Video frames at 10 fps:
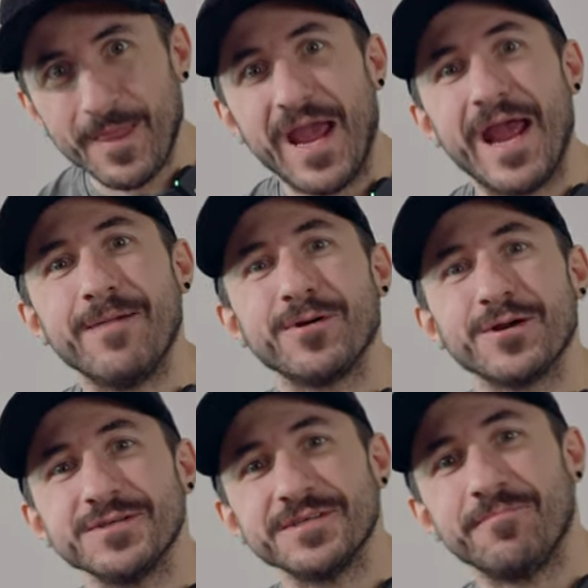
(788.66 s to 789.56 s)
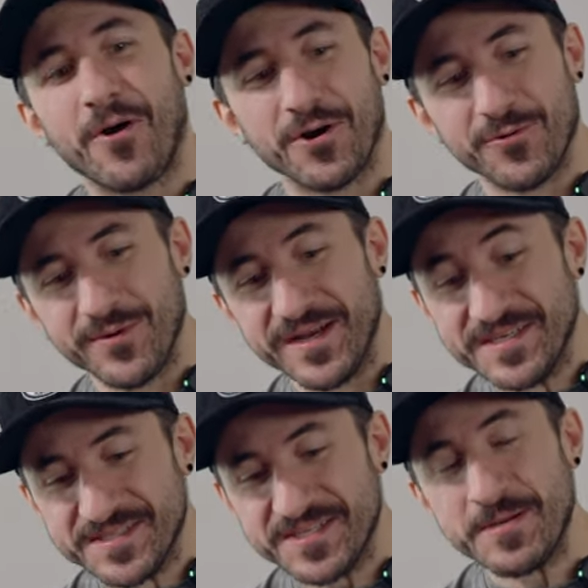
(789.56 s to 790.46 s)
Hamburgers and
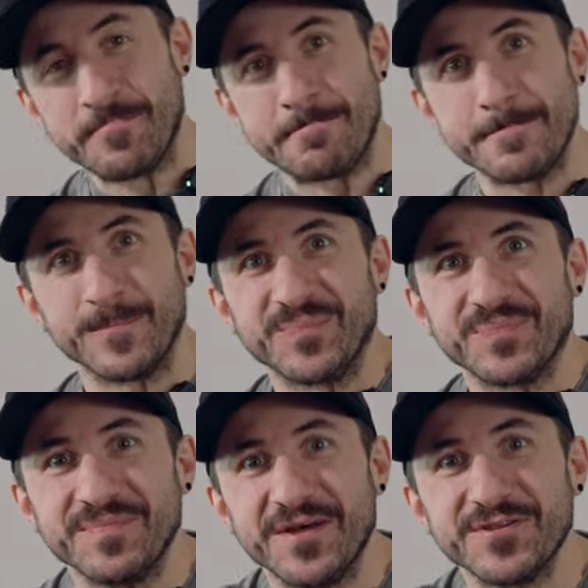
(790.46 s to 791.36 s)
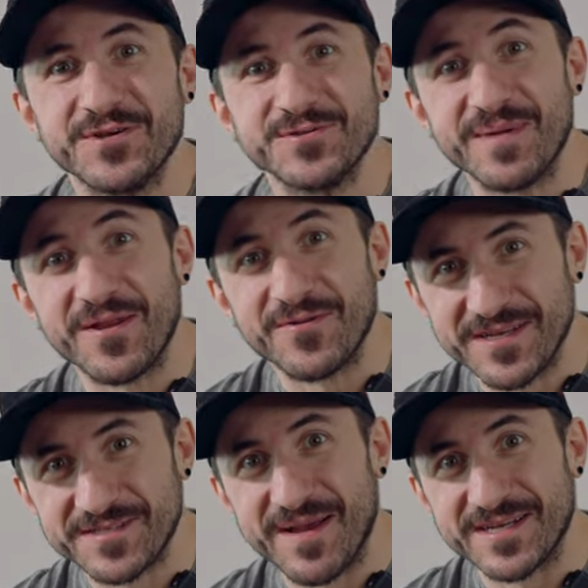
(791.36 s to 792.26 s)
margaritas. Nothing goes better.
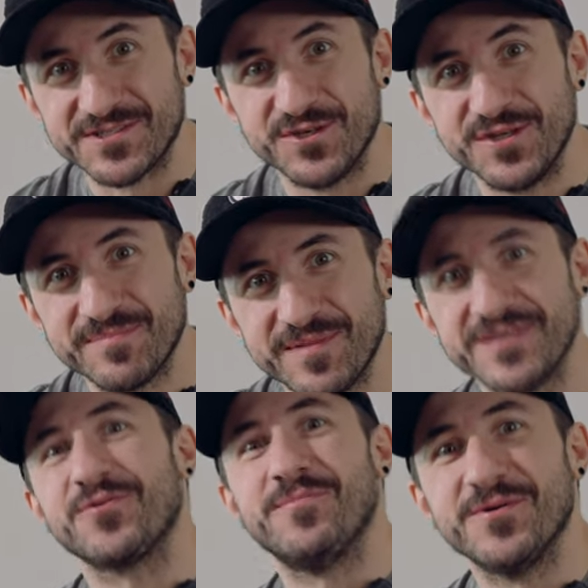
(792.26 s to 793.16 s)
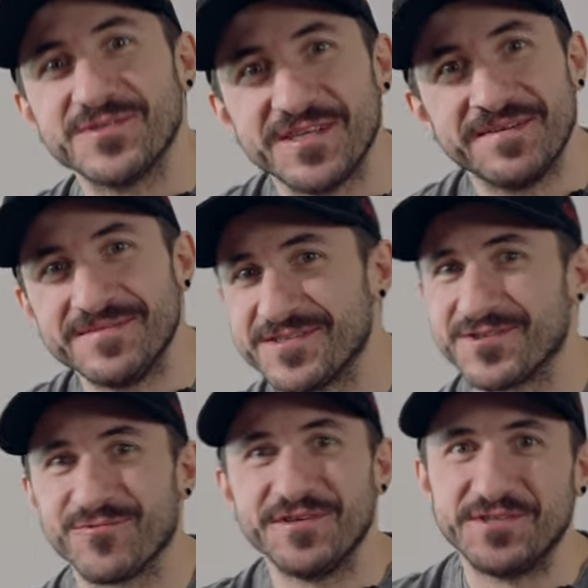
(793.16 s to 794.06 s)
Thanks, Max Tuning. Thanks, Hormozi. Just
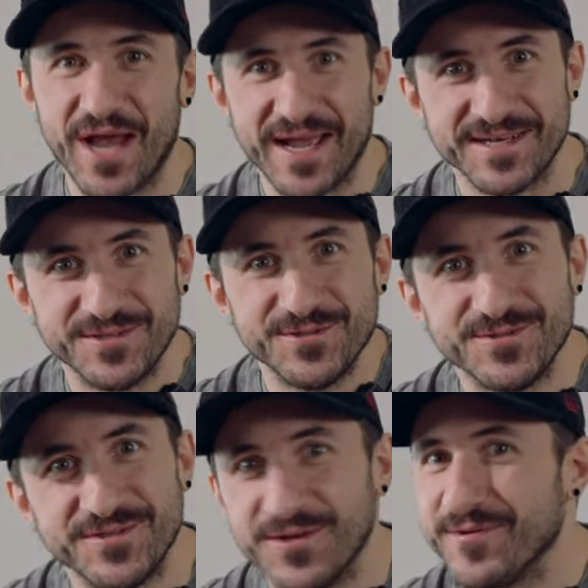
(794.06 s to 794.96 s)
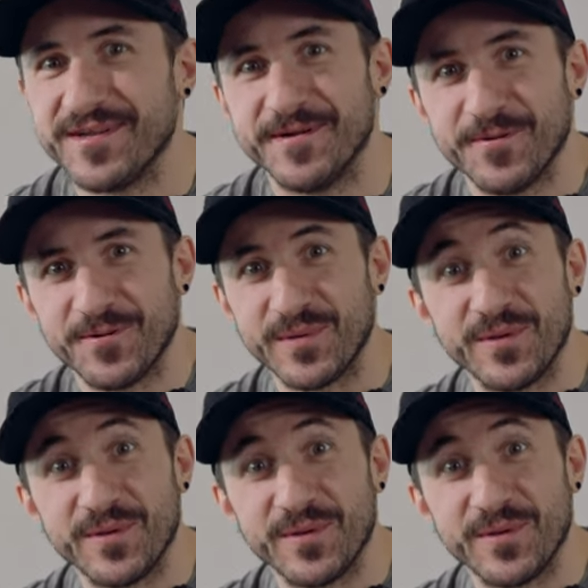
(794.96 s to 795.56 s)
three jack dudes doing it here on the